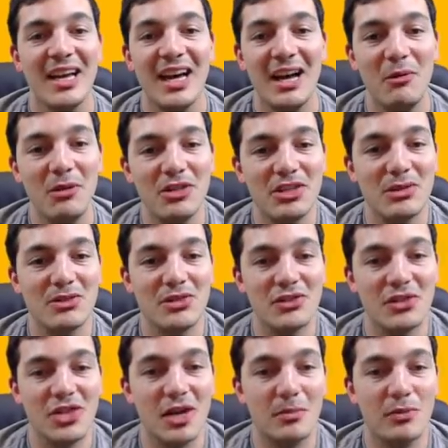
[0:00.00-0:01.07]
I wish there was just
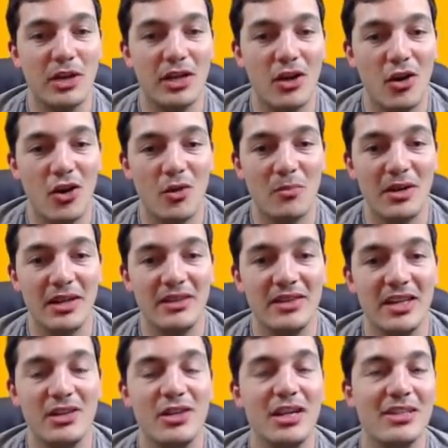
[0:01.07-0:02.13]
an upgrade all button.
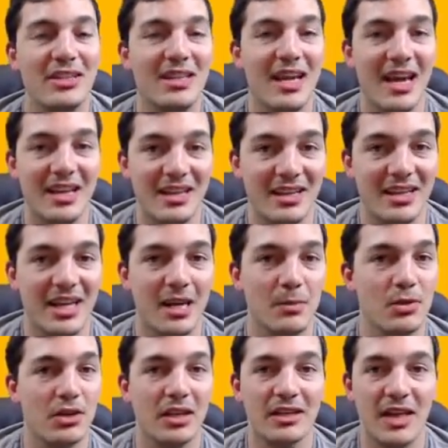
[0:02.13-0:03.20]
Then you get to the end of the game and
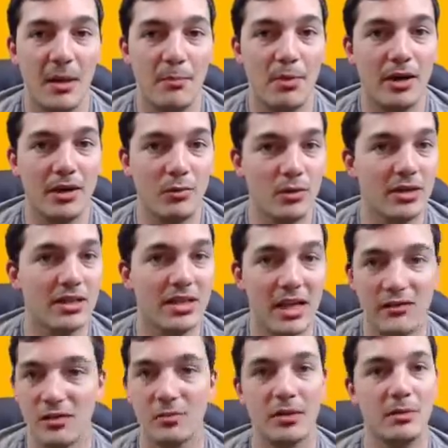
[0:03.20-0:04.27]
you're like, that button would
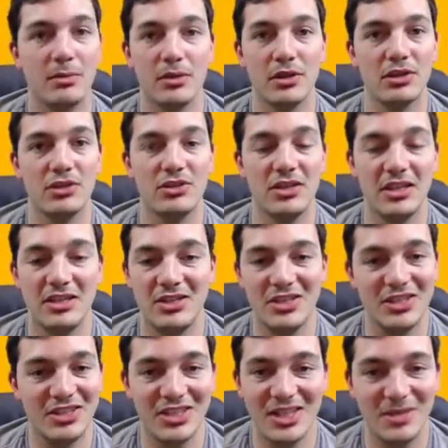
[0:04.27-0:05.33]
never be pushed. It's
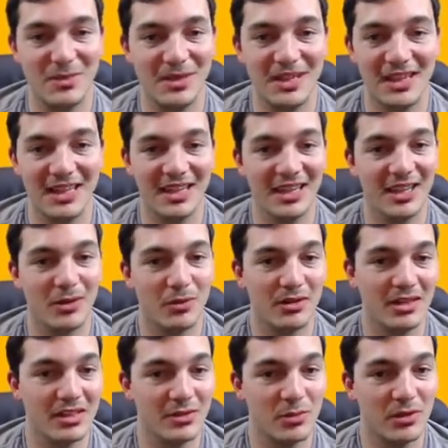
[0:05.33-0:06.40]
just in the beginning here
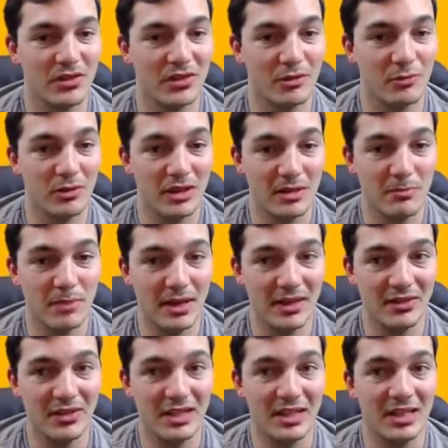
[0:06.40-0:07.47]
when these ones are really
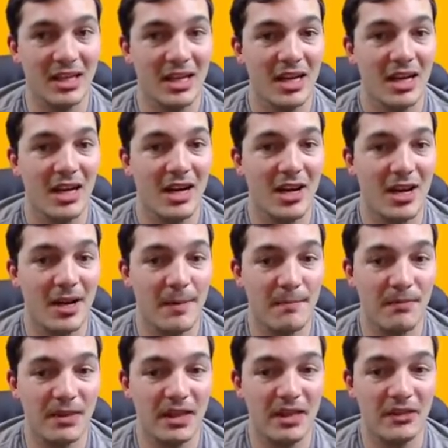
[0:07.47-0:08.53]
basic.
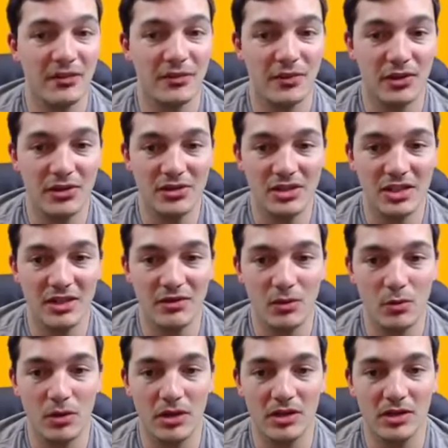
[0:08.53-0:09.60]
Um, this first level
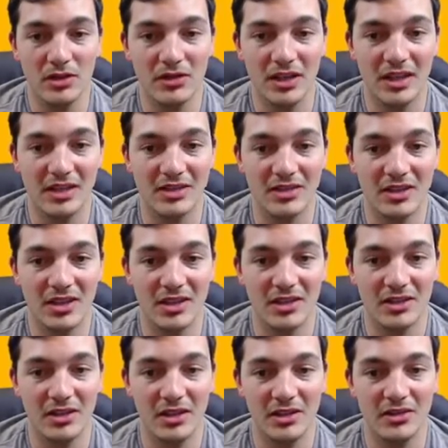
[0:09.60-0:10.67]
one looks like it's a uh,
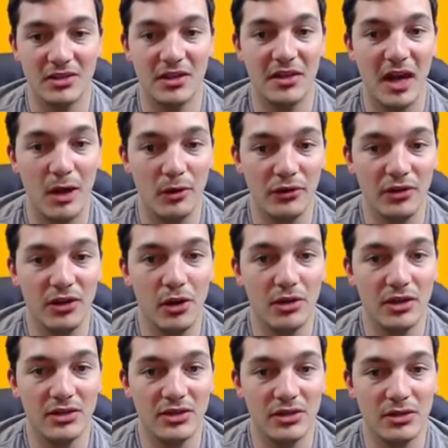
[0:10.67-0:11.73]
it's a thousand to go
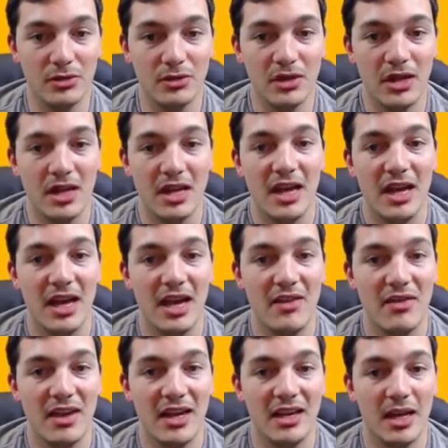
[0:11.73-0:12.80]
to two,
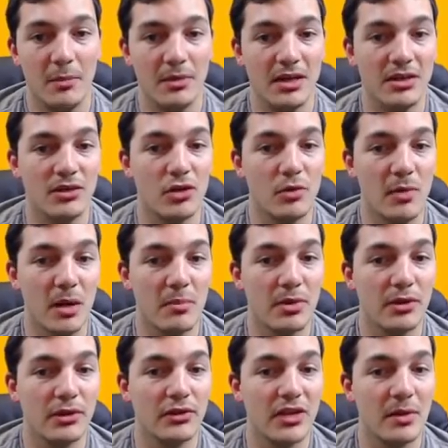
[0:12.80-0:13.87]
and then I'm gonna throw my
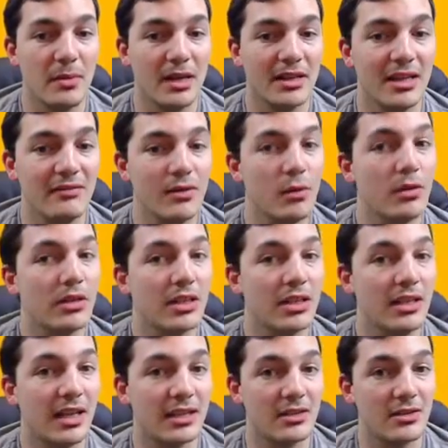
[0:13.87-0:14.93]
builders on my level one
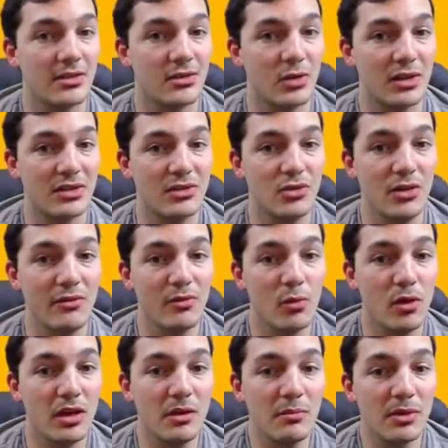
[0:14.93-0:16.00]
collectors. So I still have
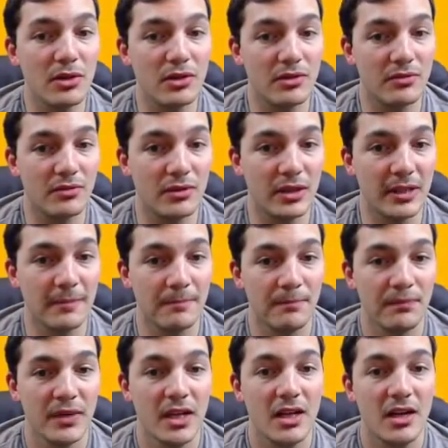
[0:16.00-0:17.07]
one builder free.
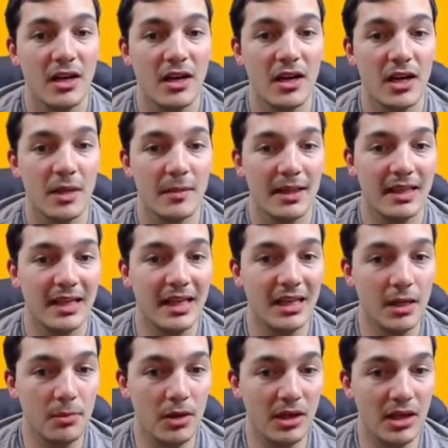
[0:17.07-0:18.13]
Um, I
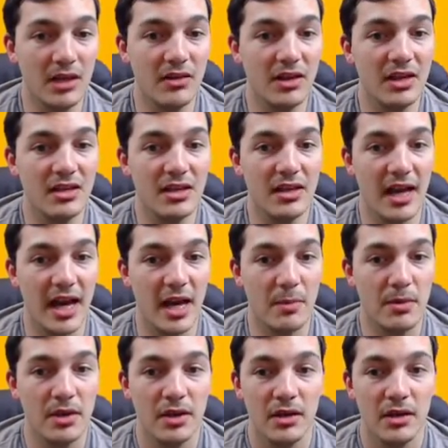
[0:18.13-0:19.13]
can't upgrade anything in the lab.